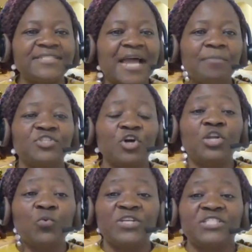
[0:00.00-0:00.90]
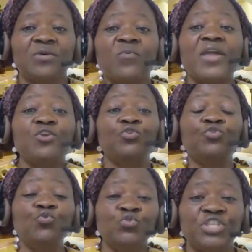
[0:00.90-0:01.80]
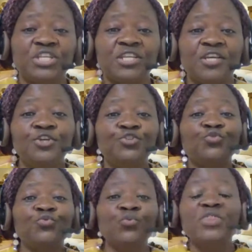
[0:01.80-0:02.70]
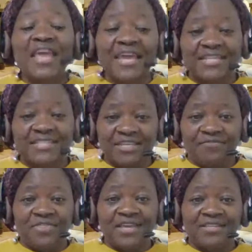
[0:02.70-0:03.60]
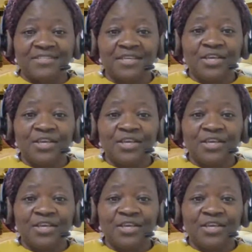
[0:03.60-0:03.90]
Time is only wasted when you use it to do negative things,